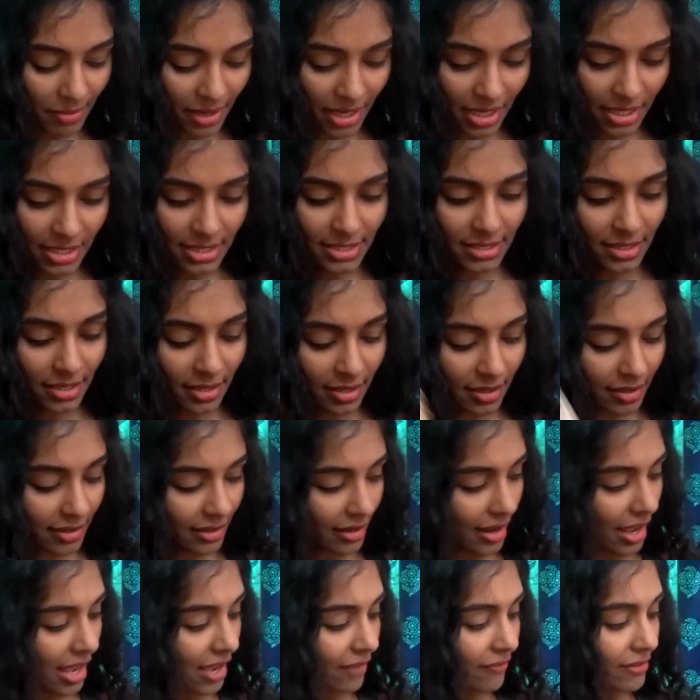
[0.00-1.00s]
but I
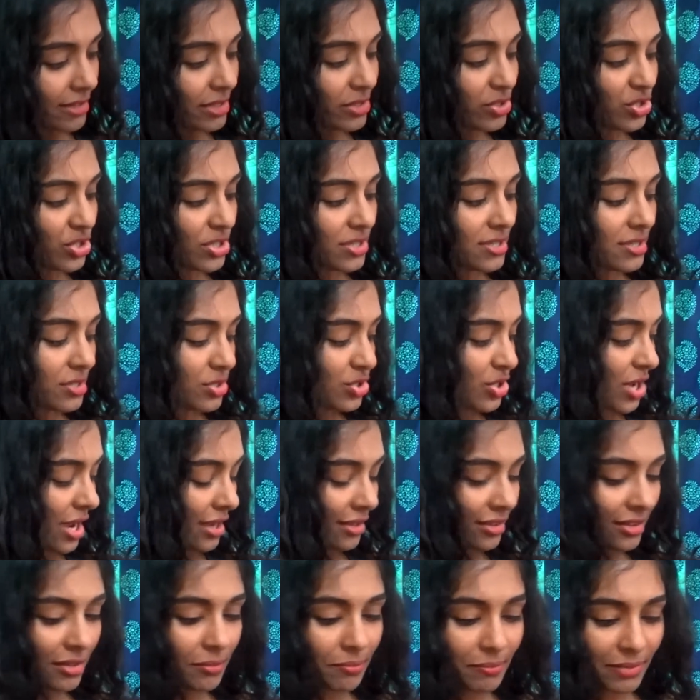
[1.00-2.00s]
will just
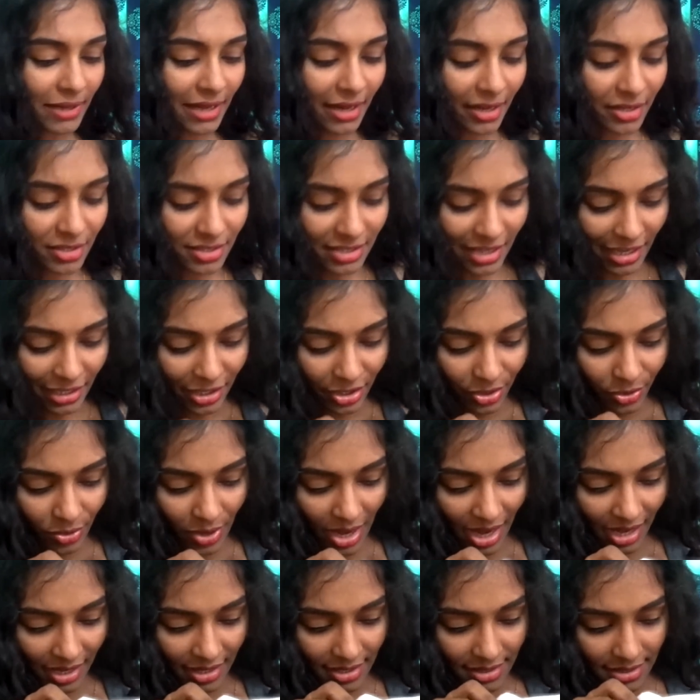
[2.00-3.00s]
check the bill and tell you
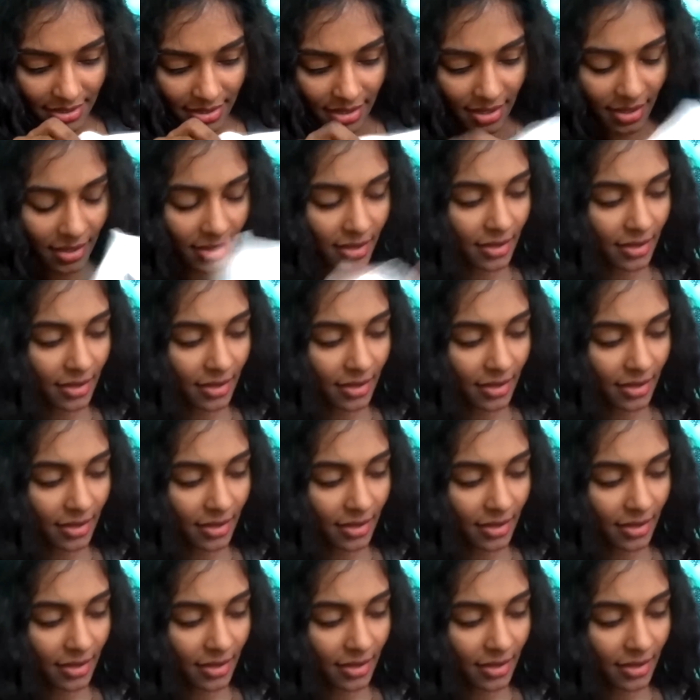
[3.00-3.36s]
guys.